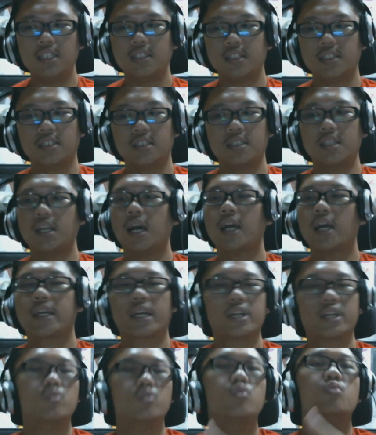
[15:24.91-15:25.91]
It's just that I
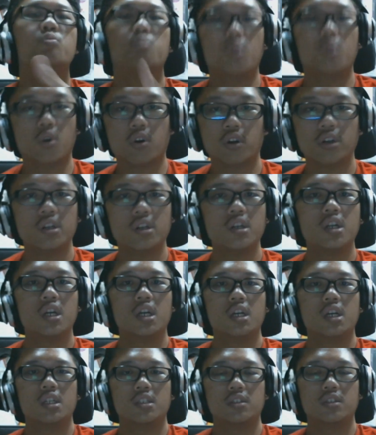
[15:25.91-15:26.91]
can do more,
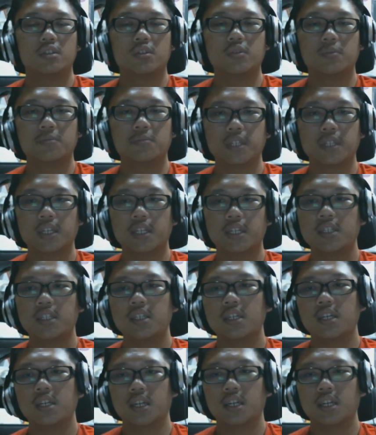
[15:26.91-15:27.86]
you know what I'm saying?